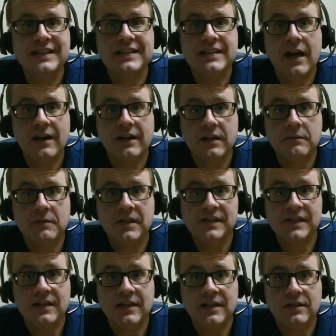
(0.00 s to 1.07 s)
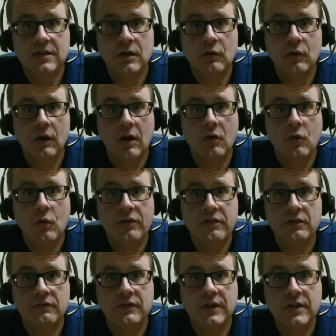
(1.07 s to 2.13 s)
documents that need to go along with
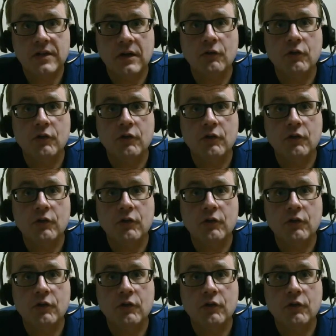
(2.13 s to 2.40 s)
your video,